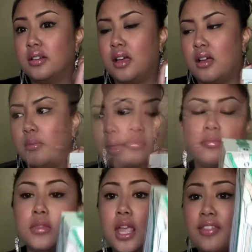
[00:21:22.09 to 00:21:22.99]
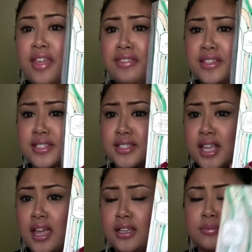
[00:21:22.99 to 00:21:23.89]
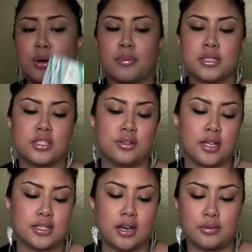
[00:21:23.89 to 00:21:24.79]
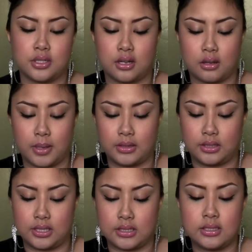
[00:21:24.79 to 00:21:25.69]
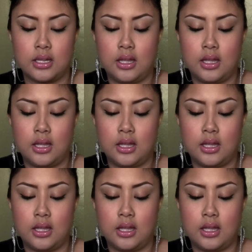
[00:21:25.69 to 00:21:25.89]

I promised you guys that I would talk about this.